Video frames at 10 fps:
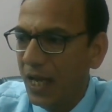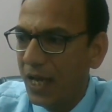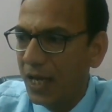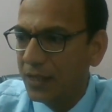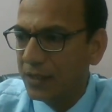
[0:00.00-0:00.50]

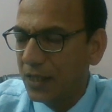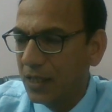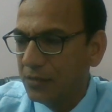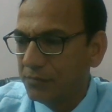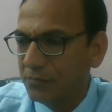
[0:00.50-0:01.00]
And
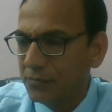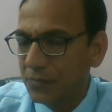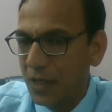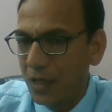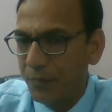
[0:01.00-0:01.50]

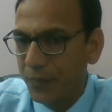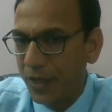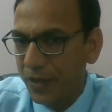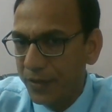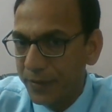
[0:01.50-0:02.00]

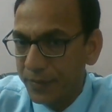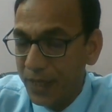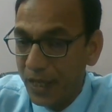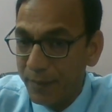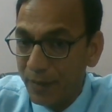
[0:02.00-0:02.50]

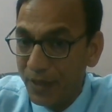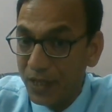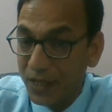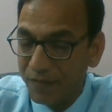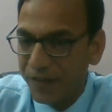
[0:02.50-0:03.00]
there may be
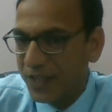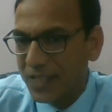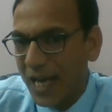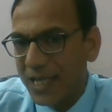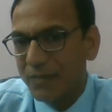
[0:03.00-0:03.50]
the different
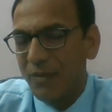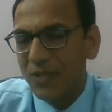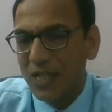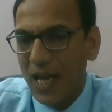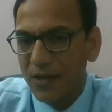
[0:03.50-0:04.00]
sites may
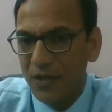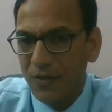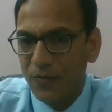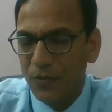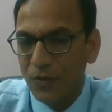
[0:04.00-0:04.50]
be
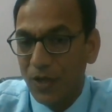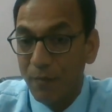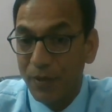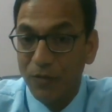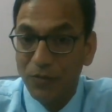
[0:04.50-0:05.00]
selected for
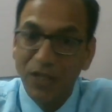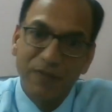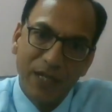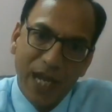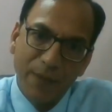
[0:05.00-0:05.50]
dumping of the
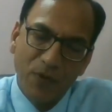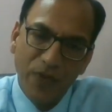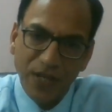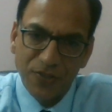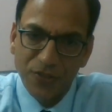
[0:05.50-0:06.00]
different type
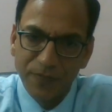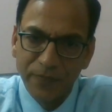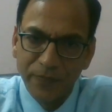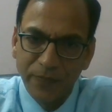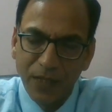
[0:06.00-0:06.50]
of waste.
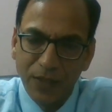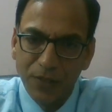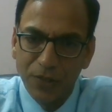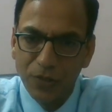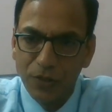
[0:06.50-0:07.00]

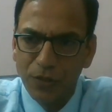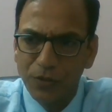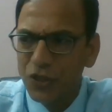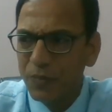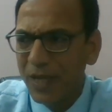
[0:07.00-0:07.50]
So
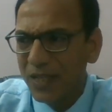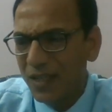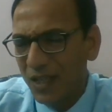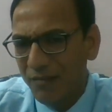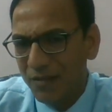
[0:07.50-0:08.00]
this
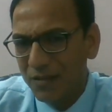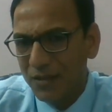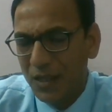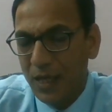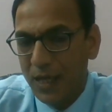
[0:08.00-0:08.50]
method
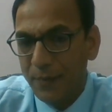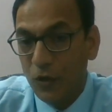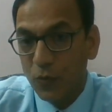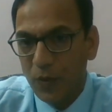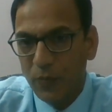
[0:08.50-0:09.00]
even
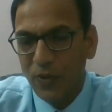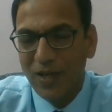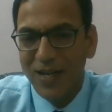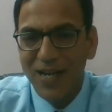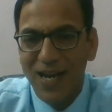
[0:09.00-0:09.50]
not
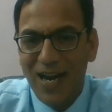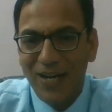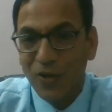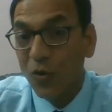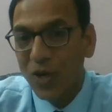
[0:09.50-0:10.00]
popular
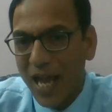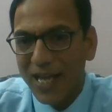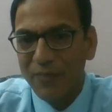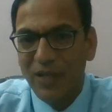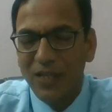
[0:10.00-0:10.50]
and not
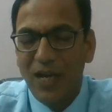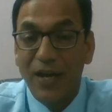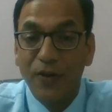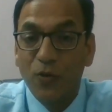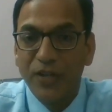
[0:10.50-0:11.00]
likable
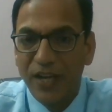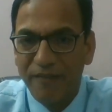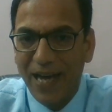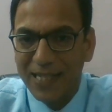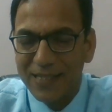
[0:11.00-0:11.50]
and not
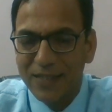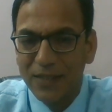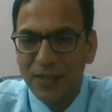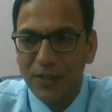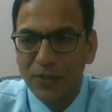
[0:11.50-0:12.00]

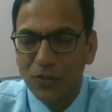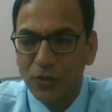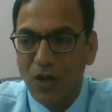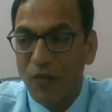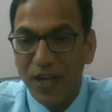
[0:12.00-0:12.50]
advised.
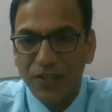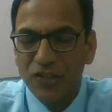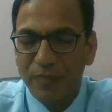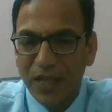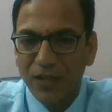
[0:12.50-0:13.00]
So avoid
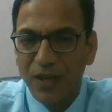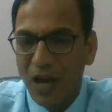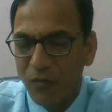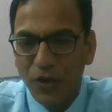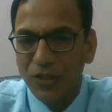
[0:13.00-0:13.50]
this method,
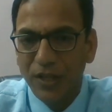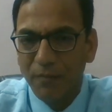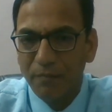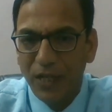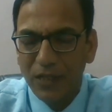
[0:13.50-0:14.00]
avoid the
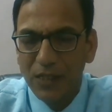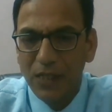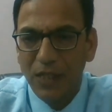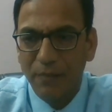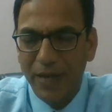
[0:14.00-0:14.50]
dumping
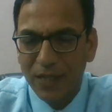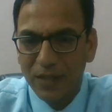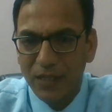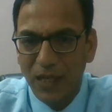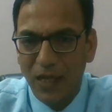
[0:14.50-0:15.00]

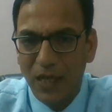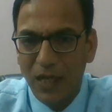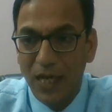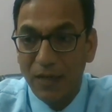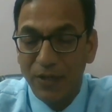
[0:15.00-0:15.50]
method,
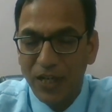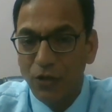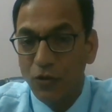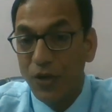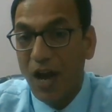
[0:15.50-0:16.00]
let me
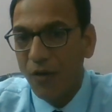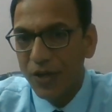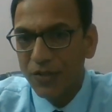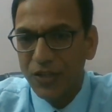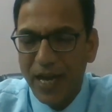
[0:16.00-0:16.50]
tell you, and
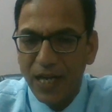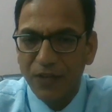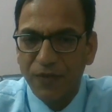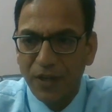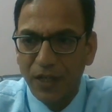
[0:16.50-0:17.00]
avoid the
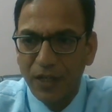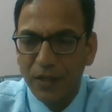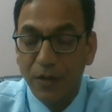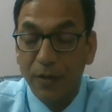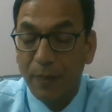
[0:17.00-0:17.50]
direct
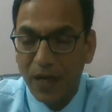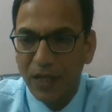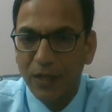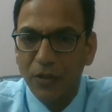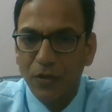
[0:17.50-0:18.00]

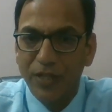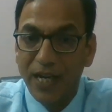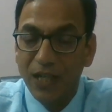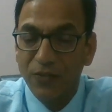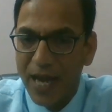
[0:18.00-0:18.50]
burning or
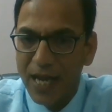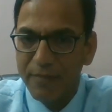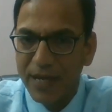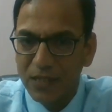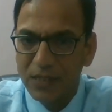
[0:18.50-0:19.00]
direct
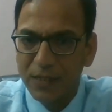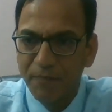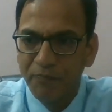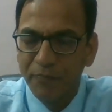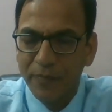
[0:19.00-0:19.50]
fire method.
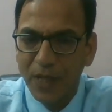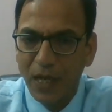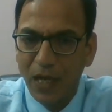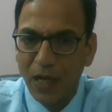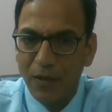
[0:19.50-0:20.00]

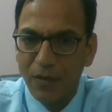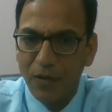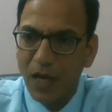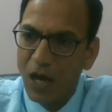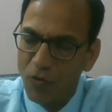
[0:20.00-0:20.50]

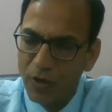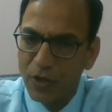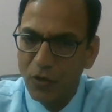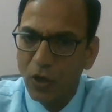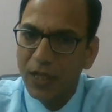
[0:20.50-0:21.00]

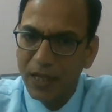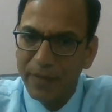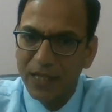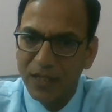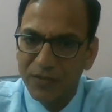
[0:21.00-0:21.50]
However, all other
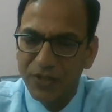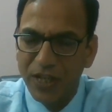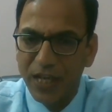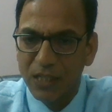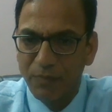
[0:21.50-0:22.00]
methods
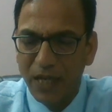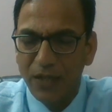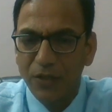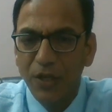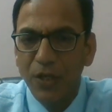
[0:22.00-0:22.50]
which I
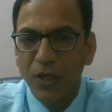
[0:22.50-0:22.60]
explained,